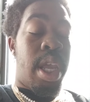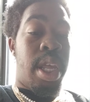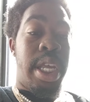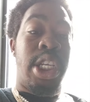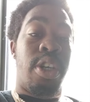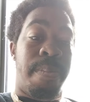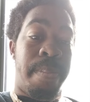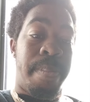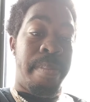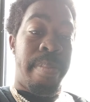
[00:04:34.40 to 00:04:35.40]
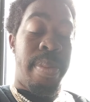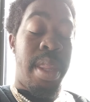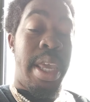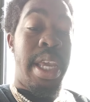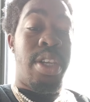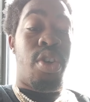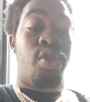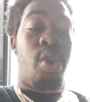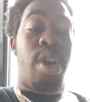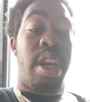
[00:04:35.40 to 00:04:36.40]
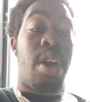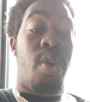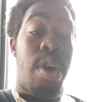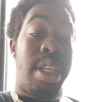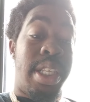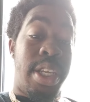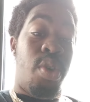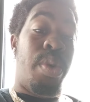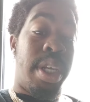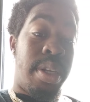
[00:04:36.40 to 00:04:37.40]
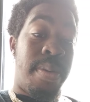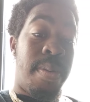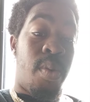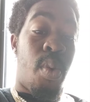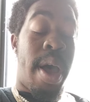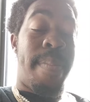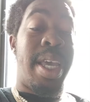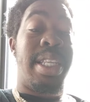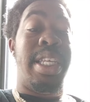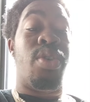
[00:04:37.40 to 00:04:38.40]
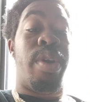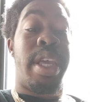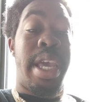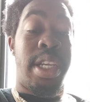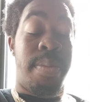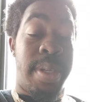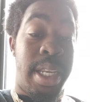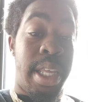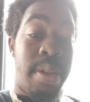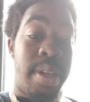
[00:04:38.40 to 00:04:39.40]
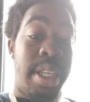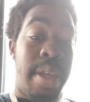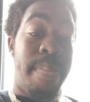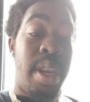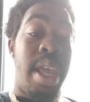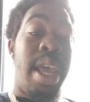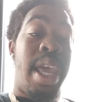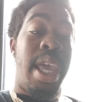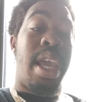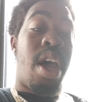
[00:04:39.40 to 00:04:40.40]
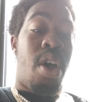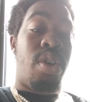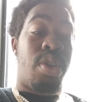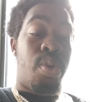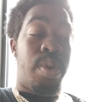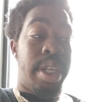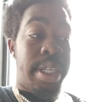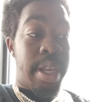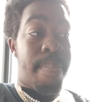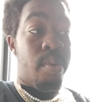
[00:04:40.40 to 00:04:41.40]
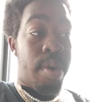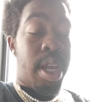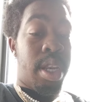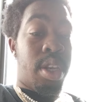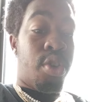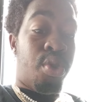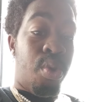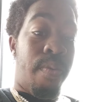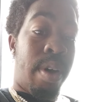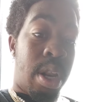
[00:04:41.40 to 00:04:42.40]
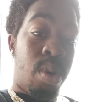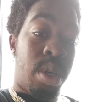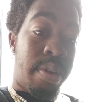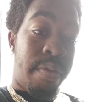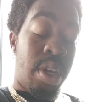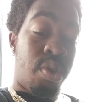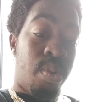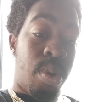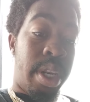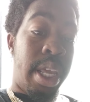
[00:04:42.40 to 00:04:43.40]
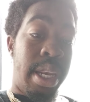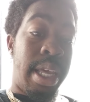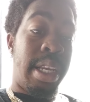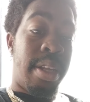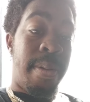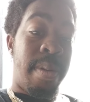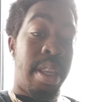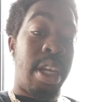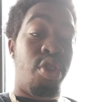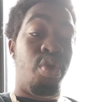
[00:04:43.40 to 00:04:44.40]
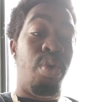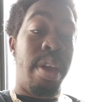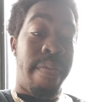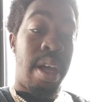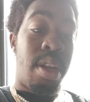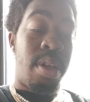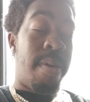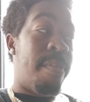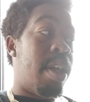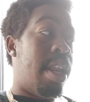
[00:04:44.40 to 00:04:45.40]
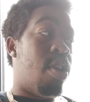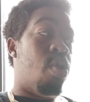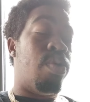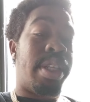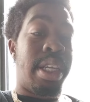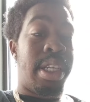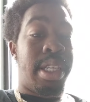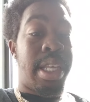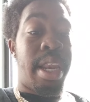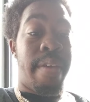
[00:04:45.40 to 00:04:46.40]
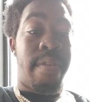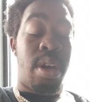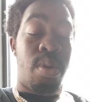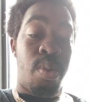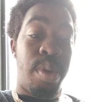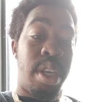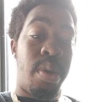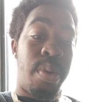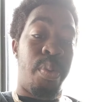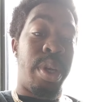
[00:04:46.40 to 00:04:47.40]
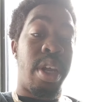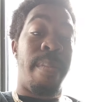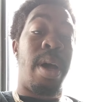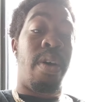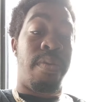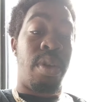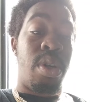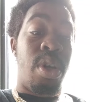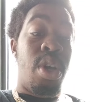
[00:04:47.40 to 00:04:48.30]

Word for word: in Egypt, he's controlling their hearts to do this. Why? Because he's going to catch them slip, slipping and also to separate the true followers of Israel, the elect that truly follow him, and those that just say they follow him with, with their mouths.